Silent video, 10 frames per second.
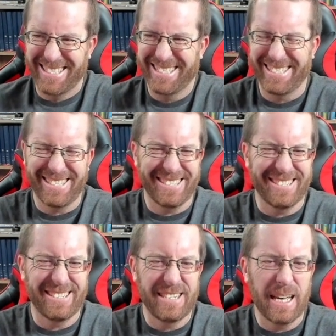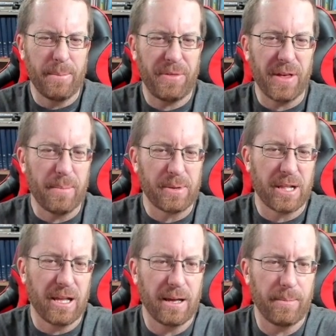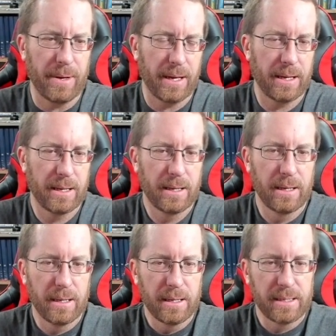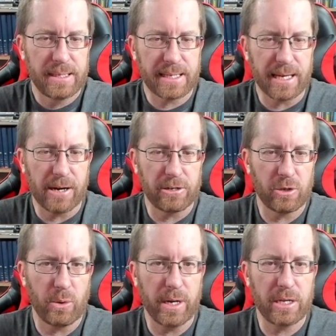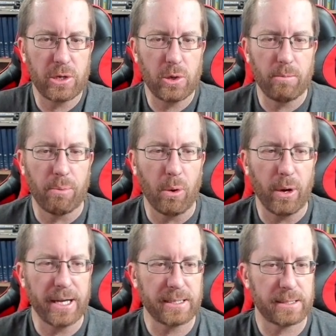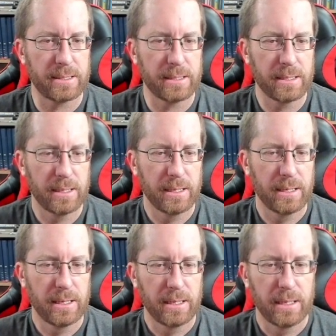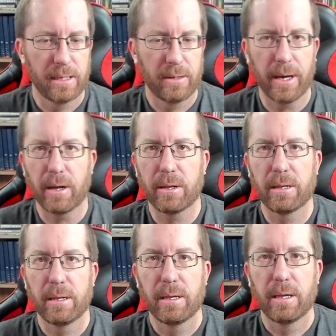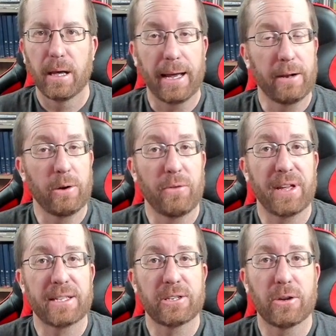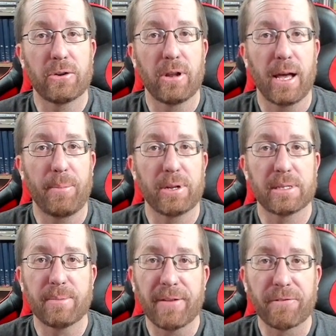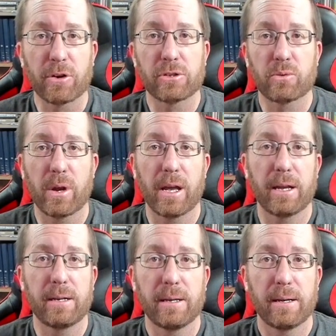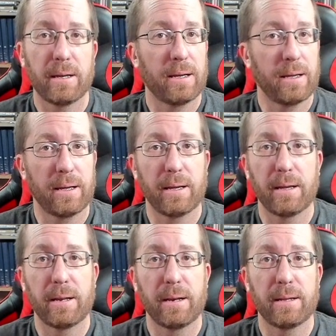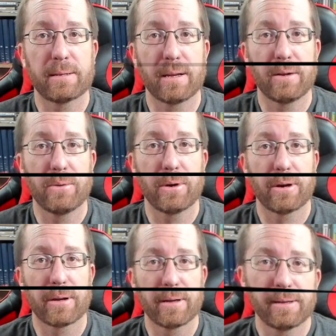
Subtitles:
Oh, Numb Thumb Club. 622 points. Well, I don't know if that's good or not, but it's my first run, and it's gonna work.